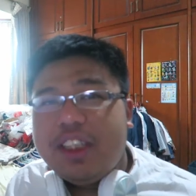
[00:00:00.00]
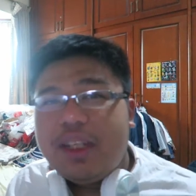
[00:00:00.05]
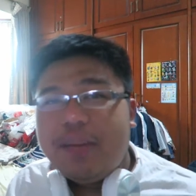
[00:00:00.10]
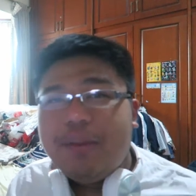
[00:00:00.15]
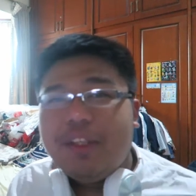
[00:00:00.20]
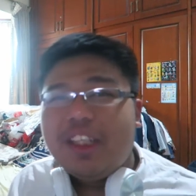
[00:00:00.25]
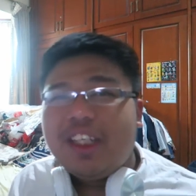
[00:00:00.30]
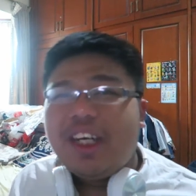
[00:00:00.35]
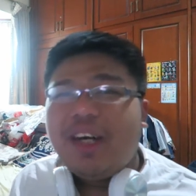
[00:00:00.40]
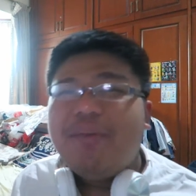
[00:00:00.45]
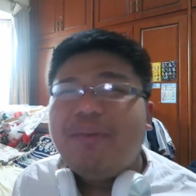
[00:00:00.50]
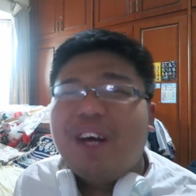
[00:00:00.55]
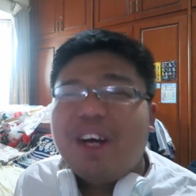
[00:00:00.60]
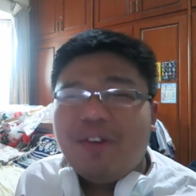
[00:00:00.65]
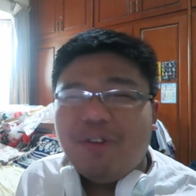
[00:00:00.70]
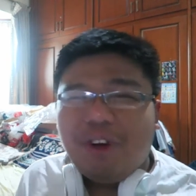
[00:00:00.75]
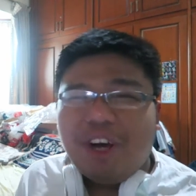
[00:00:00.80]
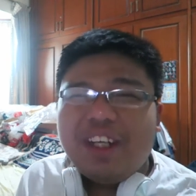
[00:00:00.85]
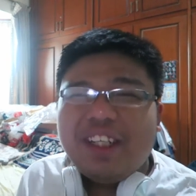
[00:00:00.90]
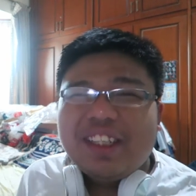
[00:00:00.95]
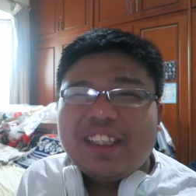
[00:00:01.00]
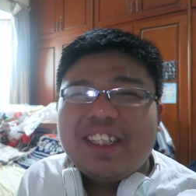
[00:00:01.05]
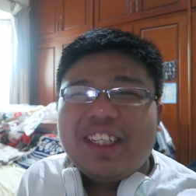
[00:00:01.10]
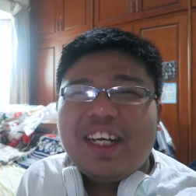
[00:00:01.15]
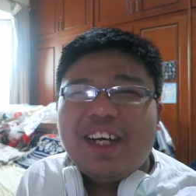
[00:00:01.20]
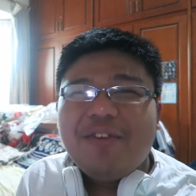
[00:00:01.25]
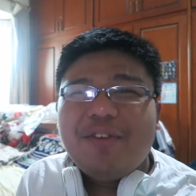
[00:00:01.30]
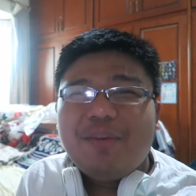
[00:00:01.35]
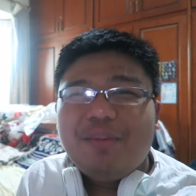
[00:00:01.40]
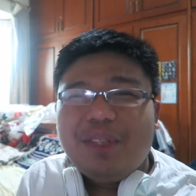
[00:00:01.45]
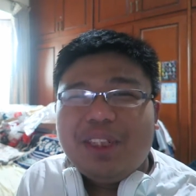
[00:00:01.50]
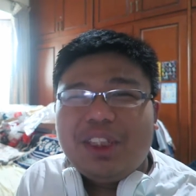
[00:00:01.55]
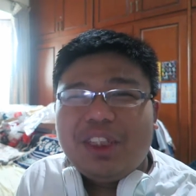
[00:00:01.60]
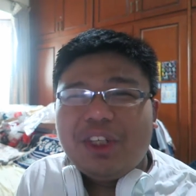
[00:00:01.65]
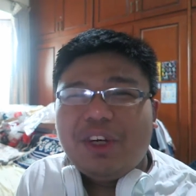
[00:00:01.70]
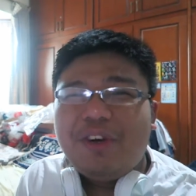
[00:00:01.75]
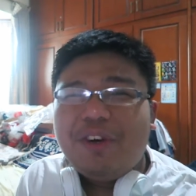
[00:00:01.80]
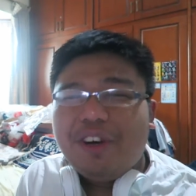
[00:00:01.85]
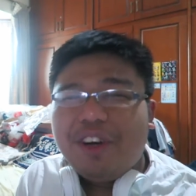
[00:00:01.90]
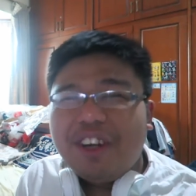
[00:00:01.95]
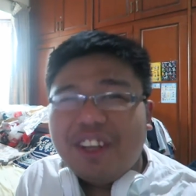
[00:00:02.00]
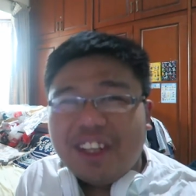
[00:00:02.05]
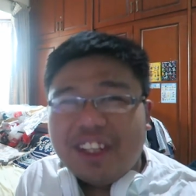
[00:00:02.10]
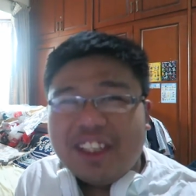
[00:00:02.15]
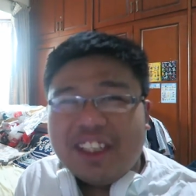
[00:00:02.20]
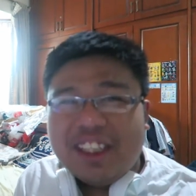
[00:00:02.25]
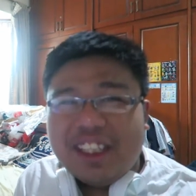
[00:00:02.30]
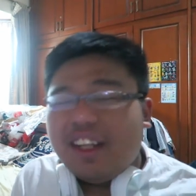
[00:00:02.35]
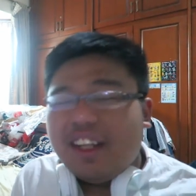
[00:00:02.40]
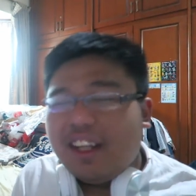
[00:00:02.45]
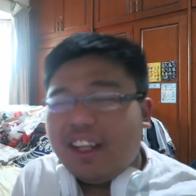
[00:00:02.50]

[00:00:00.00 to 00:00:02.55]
I mean, come on, why does it have to be so early?